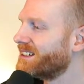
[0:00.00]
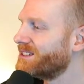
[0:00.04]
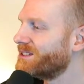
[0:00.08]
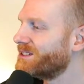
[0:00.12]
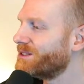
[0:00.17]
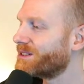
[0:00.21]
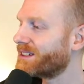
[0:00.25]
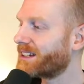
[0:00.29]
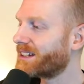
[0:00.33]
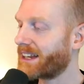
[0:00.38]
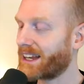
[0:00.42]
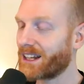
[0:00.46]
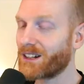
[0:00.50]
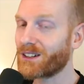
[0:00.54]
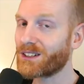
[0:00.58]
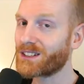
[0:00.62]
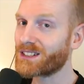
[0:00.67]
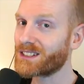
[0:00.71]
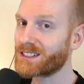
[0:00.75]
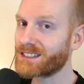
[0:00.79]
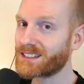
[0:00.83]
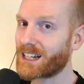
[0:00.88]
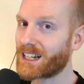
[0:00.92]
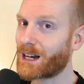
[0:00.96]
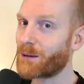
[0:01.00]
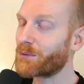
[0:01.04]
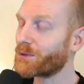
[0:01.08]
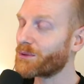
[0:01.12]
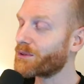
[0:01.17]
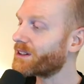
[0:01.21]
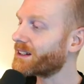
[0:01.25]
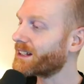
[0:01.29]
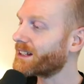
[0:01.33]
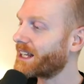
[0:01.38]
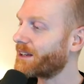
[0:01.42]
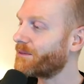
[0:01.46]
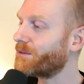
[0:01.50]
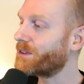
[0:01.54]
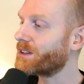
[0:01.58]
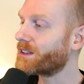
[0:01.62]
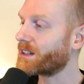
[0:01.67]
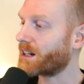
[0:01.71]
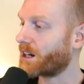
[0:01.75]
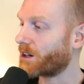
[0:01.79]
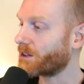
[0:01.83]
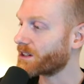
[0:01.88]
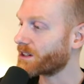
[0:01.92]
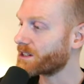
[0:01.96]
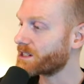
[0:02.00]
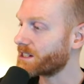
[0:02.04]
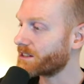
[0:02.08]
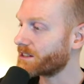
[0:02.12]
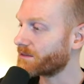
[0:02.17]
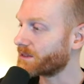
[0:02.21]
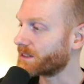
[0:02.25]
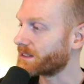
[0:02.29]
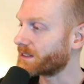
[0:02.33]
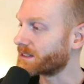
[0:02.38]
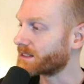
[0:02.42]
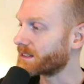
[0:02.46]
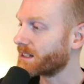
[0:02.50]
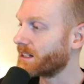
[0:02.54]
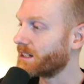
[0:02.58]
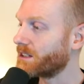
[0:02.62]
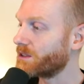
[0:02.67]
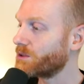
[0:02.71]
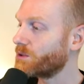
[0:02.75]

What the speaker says: You cannot just upload a game without achievements.